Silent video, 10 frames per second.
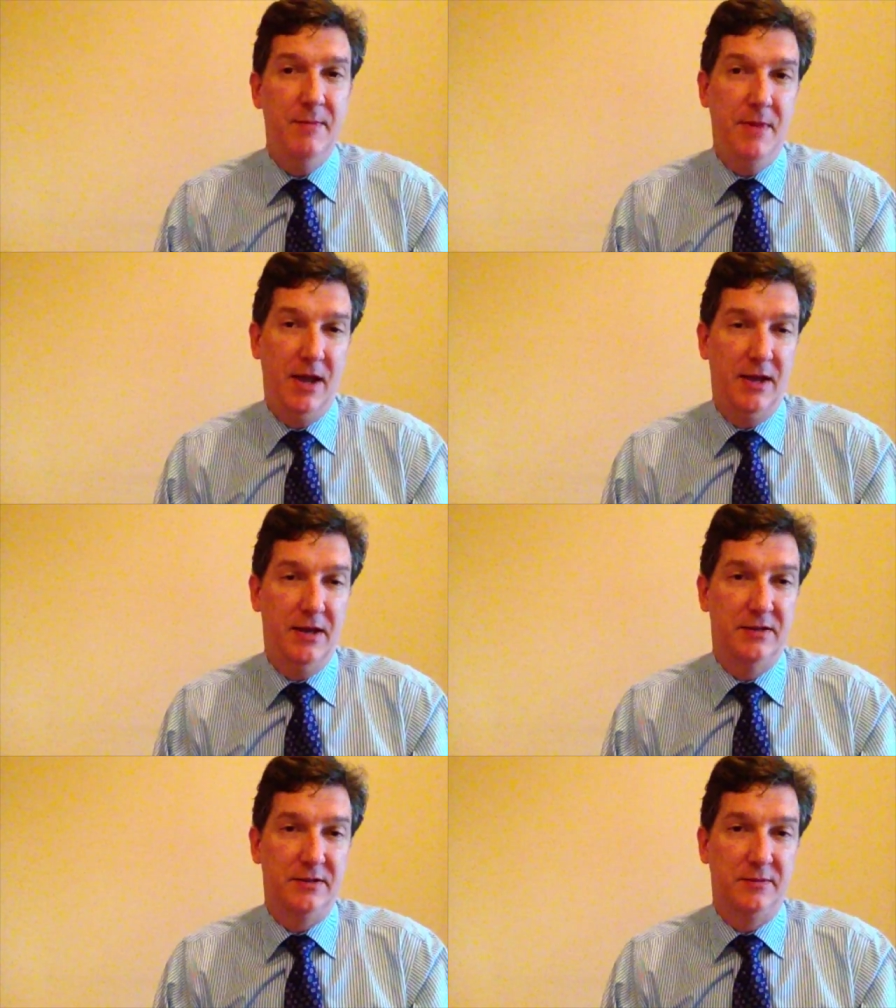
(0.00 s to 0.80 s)

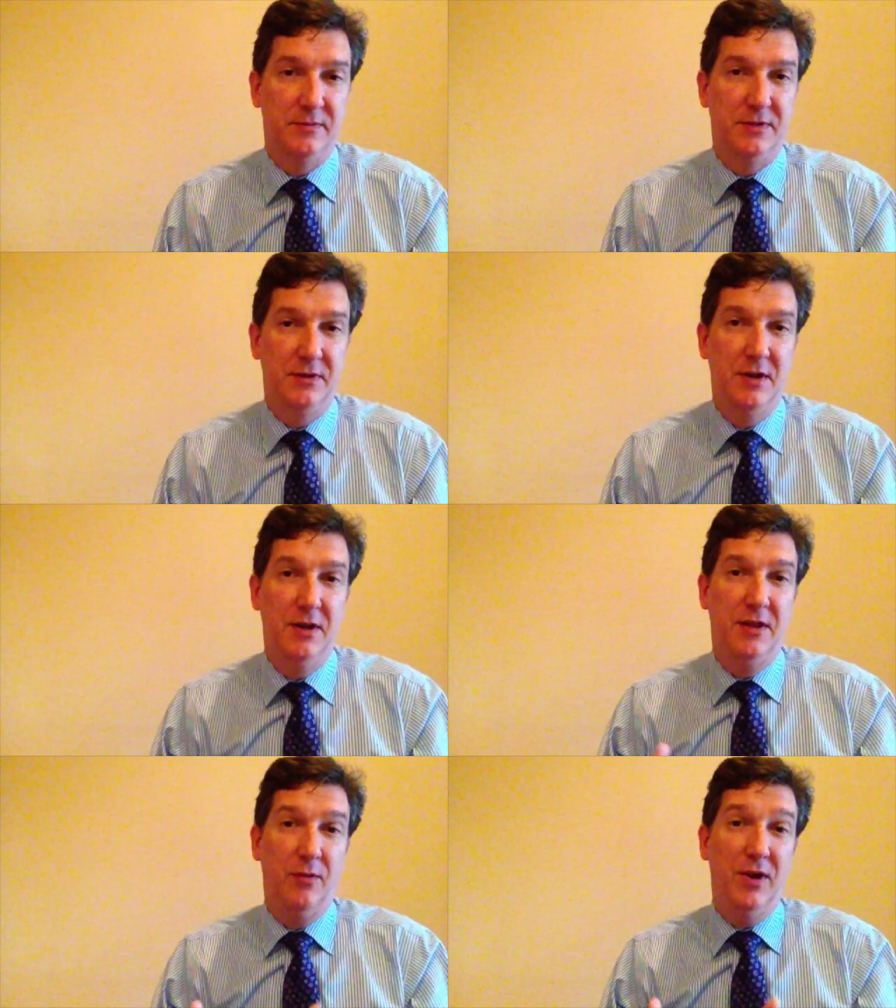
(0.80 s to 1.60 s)
mechanisms
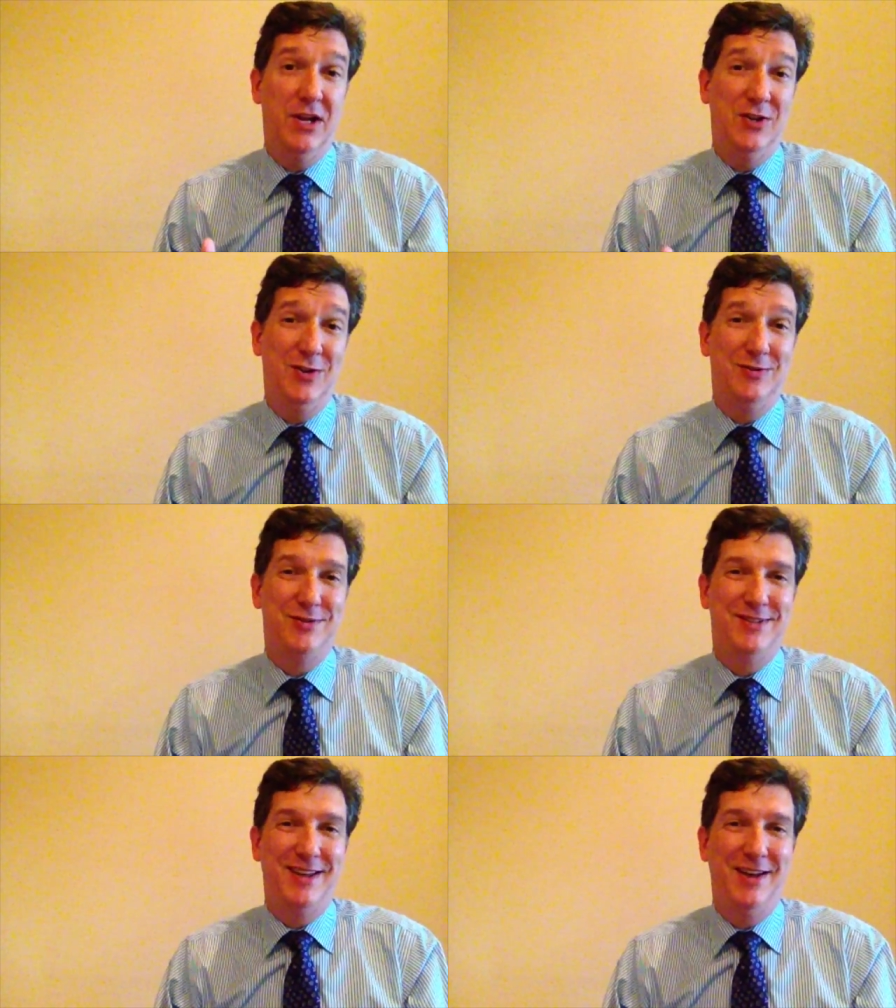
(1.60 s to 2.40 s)
that we can use
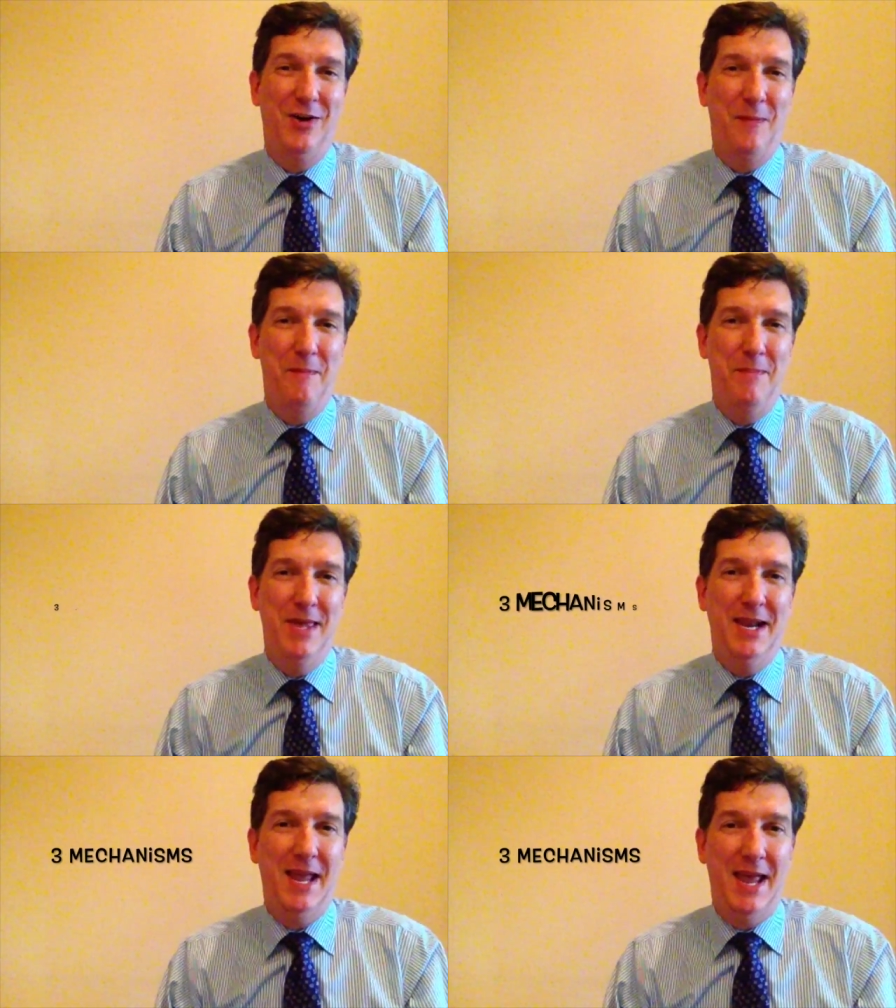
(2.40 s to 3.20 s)
to help
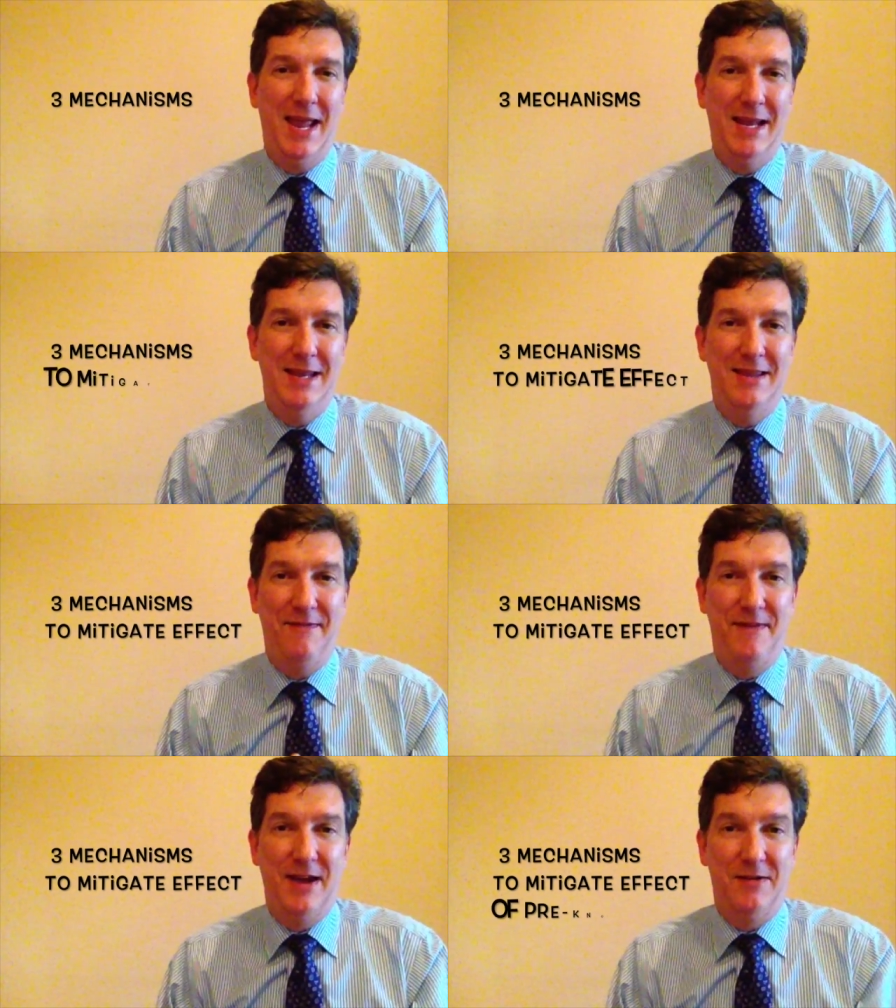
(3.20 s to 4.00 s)
mitigate the
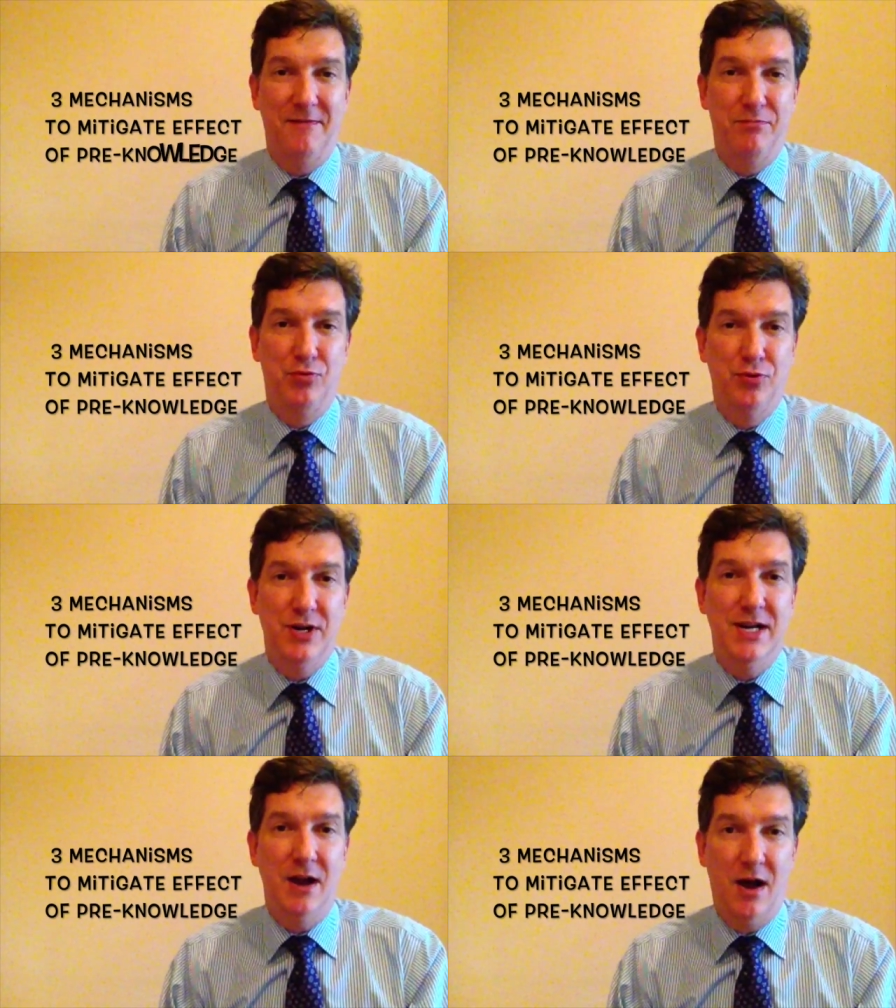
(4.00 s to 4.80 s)
effect of
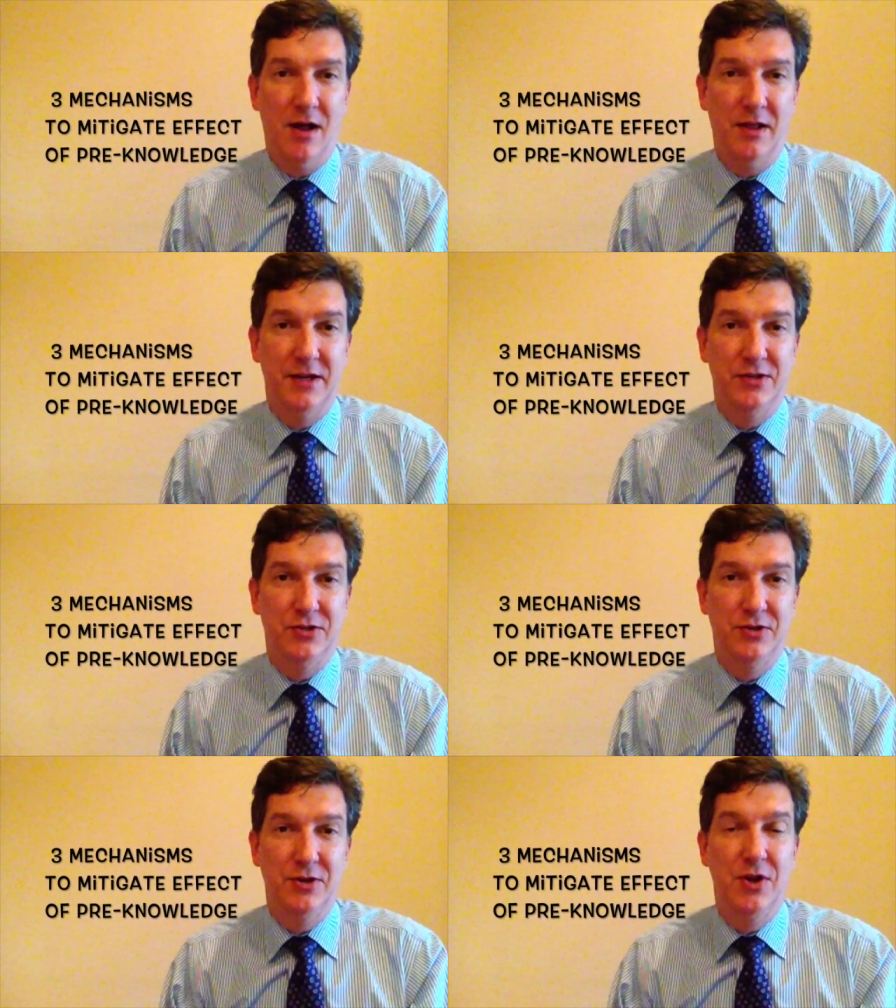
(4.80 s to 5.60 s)
pre knowledge